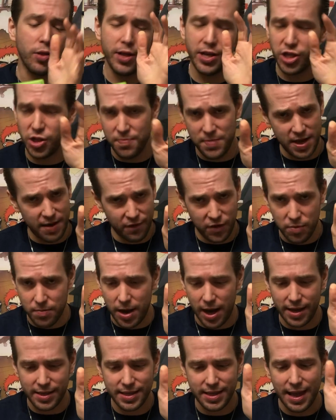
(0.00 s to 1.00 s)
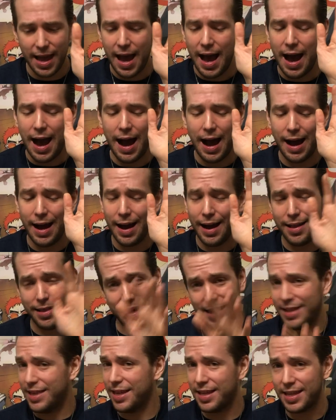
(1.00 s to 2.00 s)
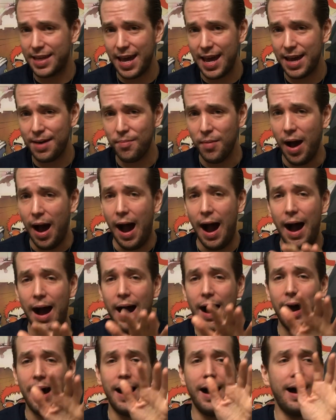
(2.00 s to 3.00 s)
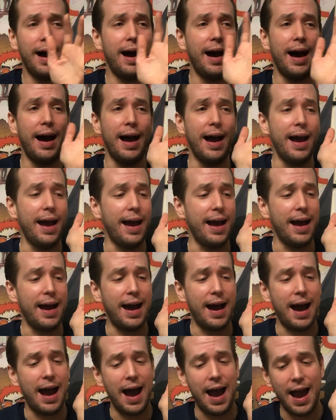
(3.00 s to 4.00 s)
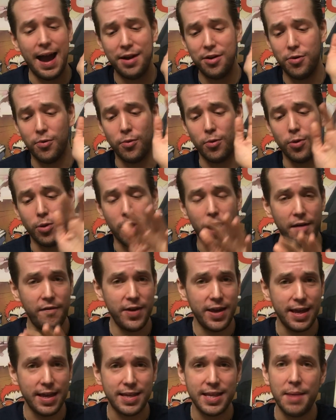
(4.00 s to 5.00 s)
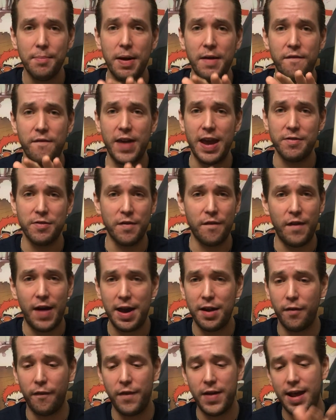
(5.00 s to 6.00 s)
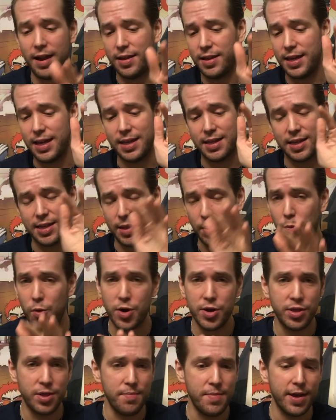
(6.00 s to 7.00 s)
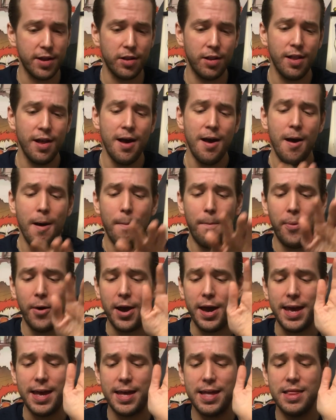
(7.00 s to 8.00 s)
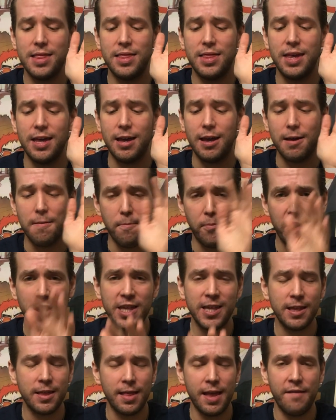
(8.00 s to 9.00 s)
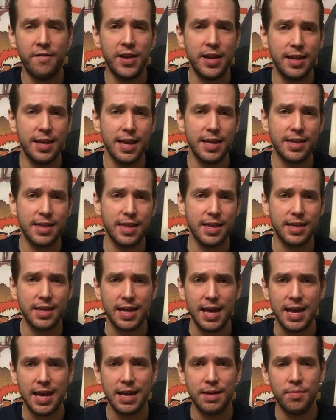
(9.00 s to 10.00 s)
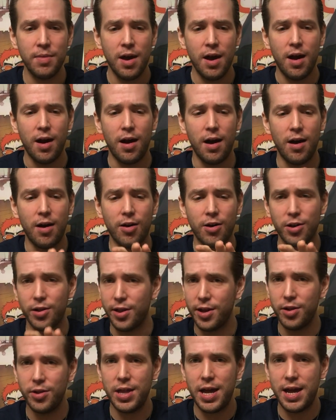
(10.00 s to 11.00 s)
lynch me if you must. I like this game. I don't love it. It's not my favorite Final Fantasy. It's somewhere in the middle. But the complaints it levied against this game are a little